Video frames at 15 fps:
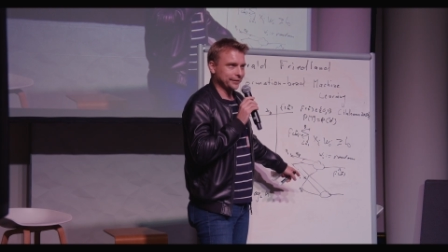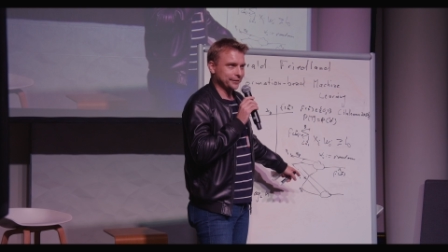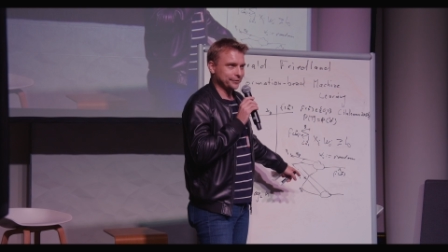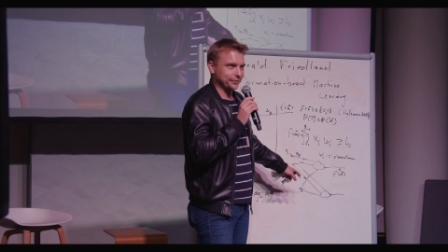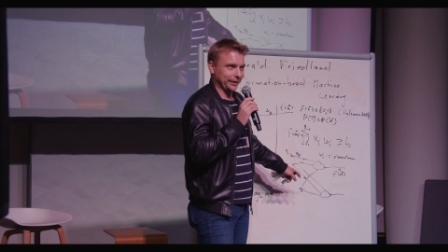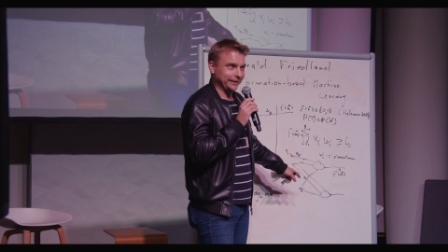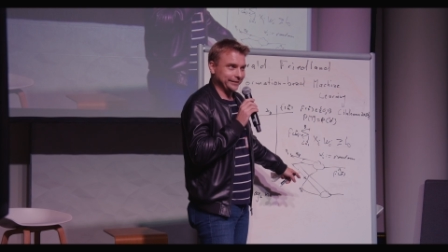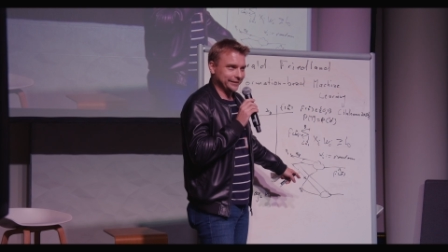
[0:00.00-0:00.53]

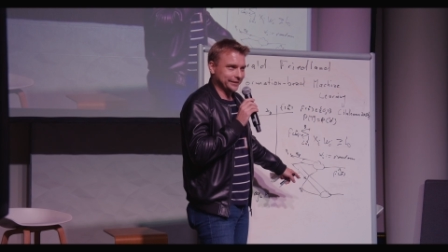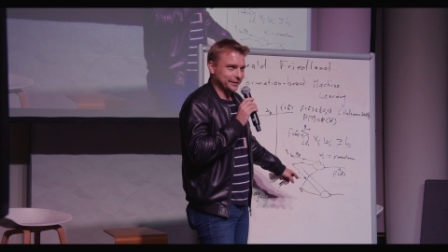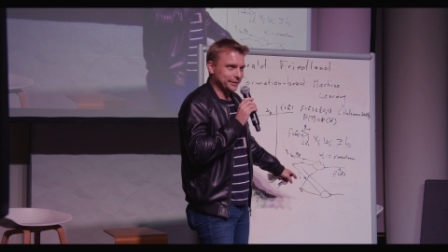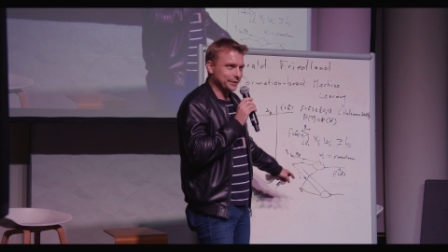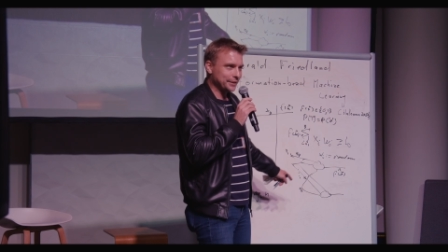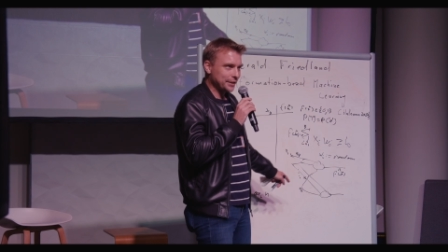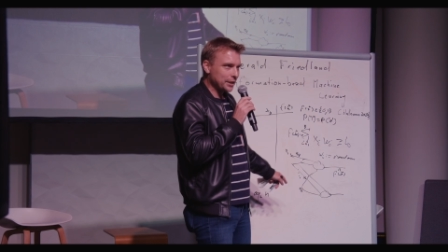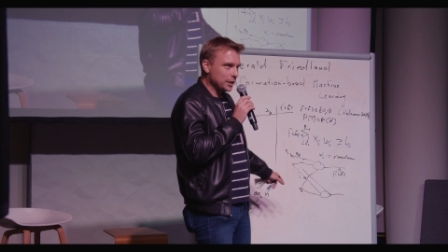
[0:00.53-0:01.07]
right?
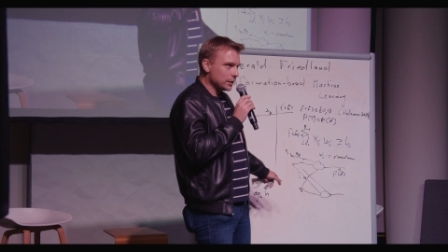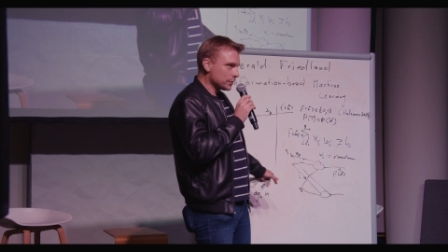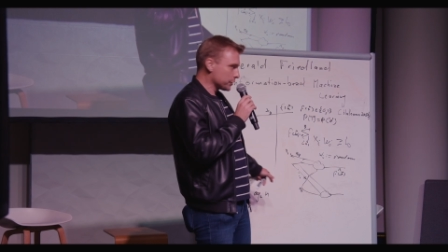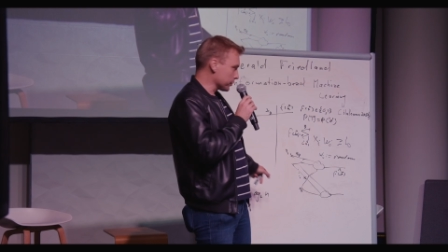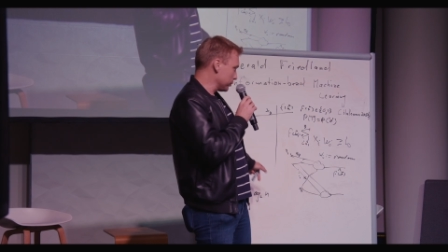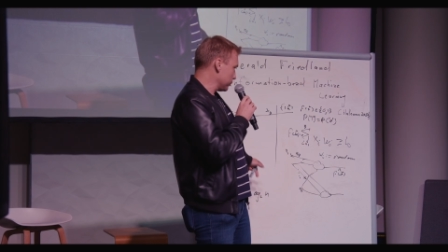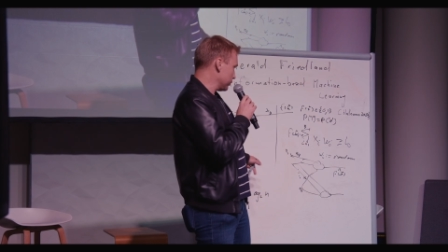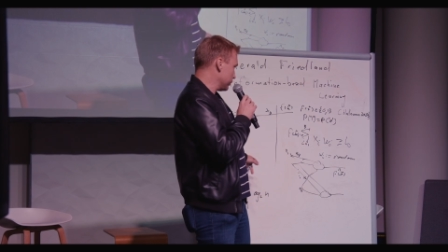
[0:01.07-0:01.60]

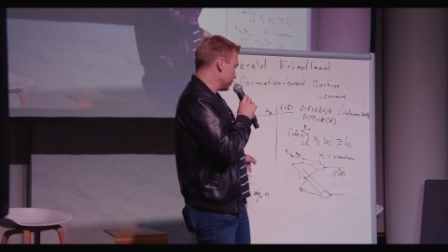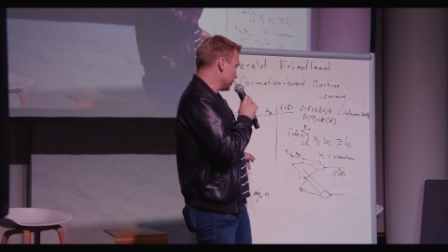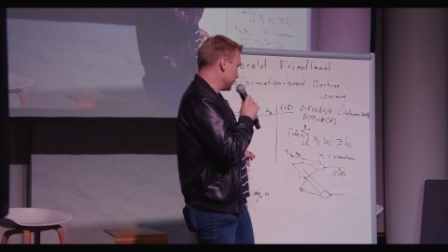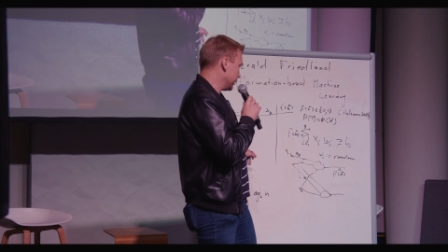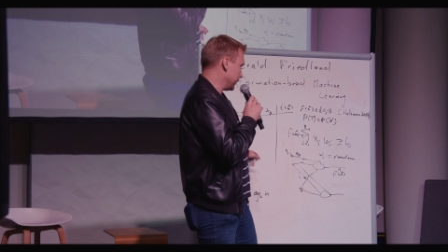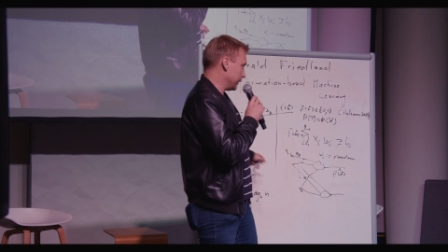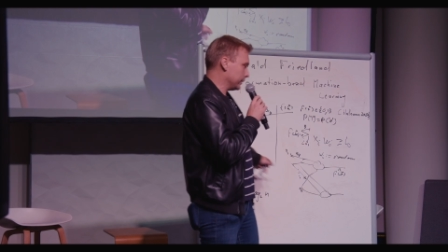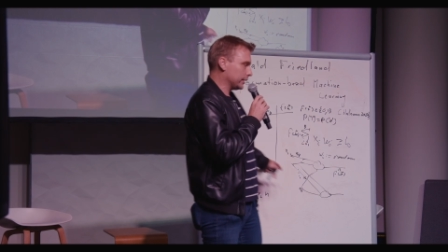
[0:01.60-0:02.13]
So
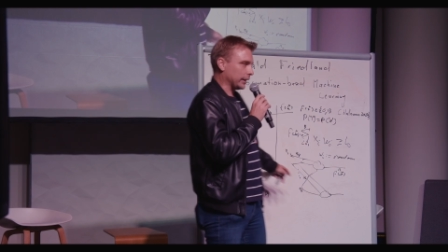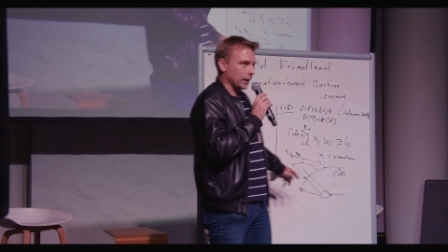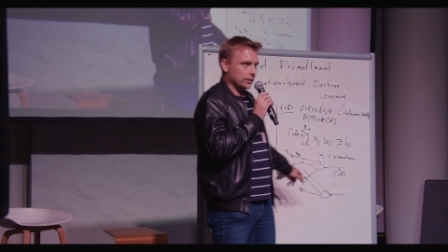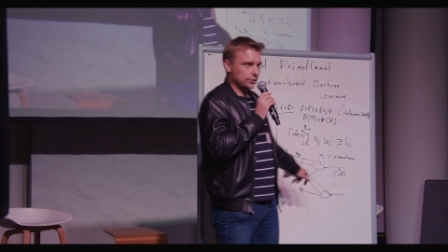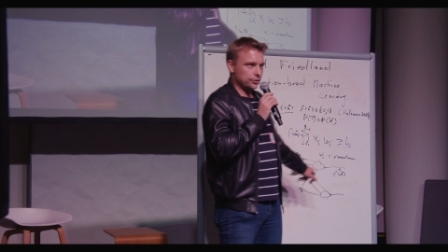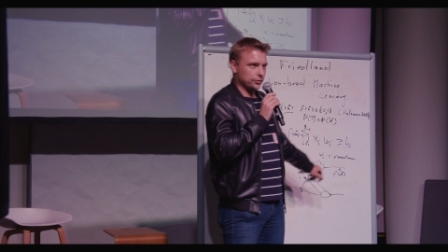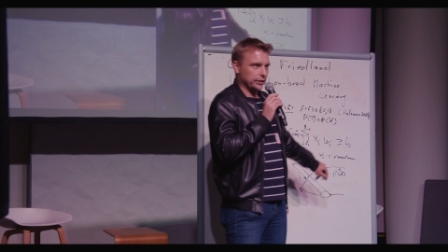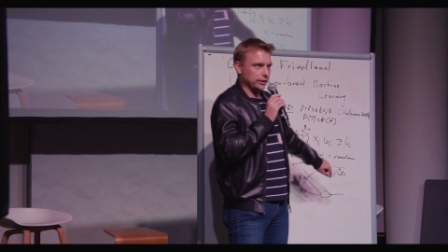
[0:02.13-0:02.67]
the
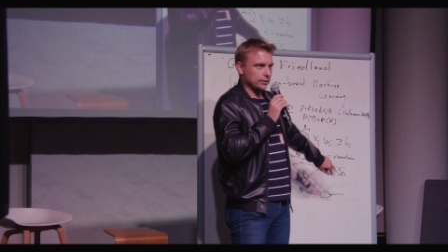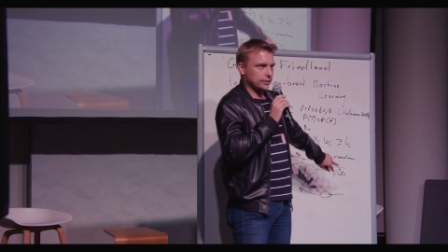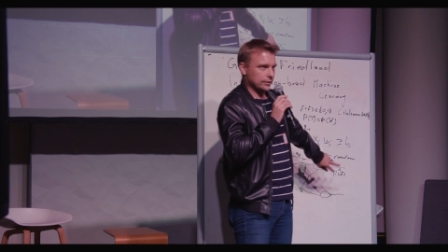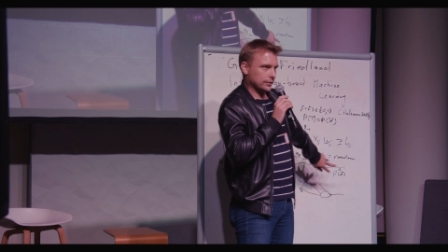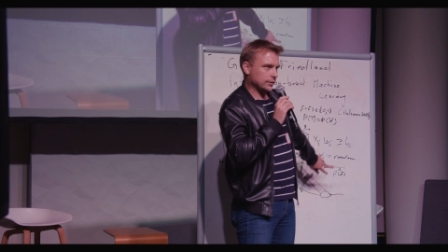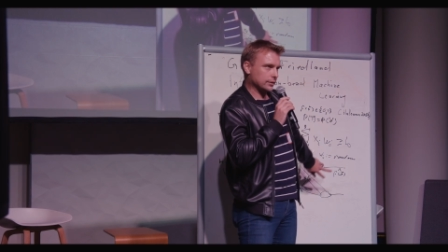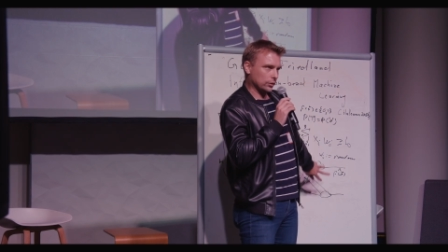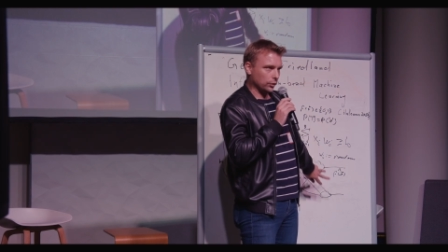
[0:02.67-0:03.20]
answer here is
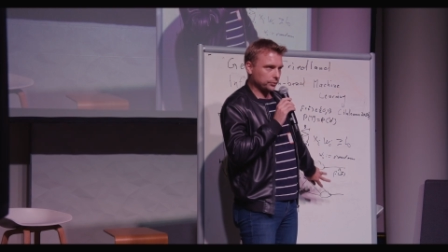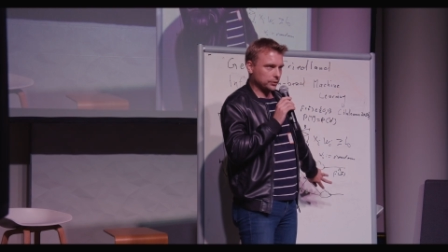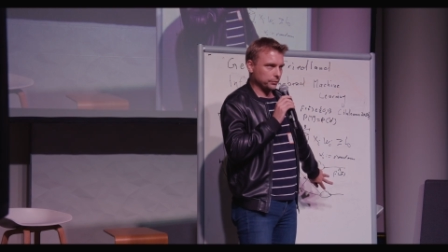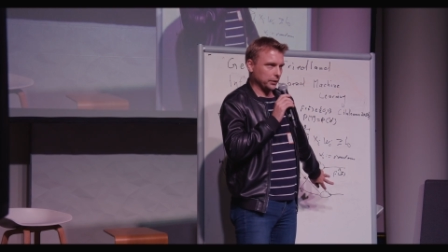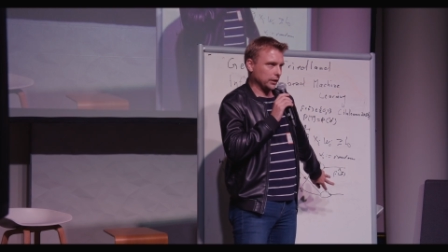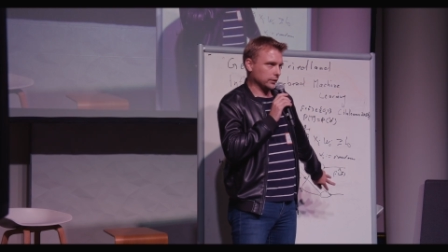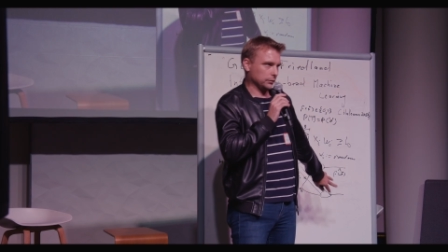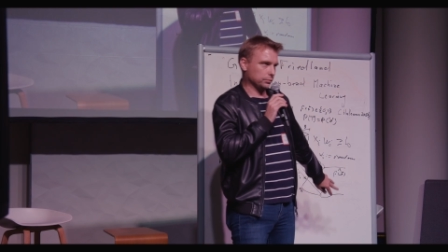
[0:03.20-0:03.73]
this is an
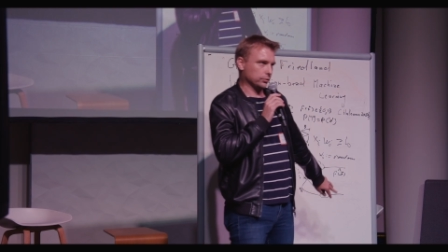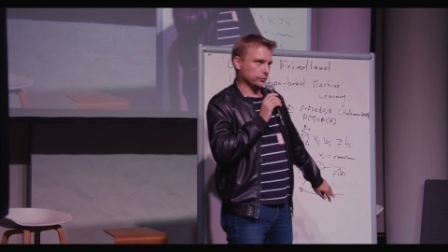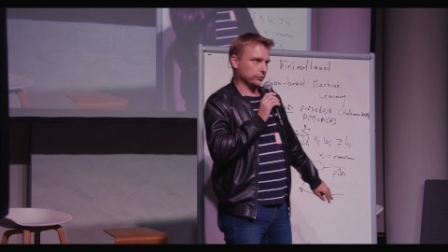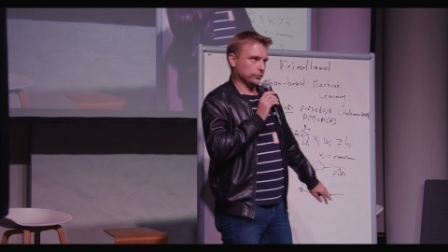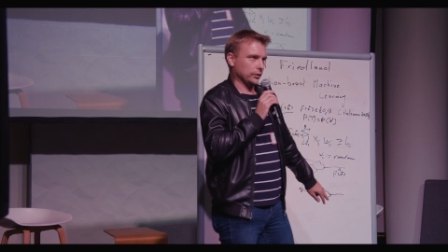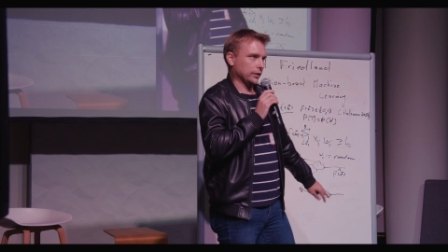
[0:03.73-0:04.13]
optimality proof.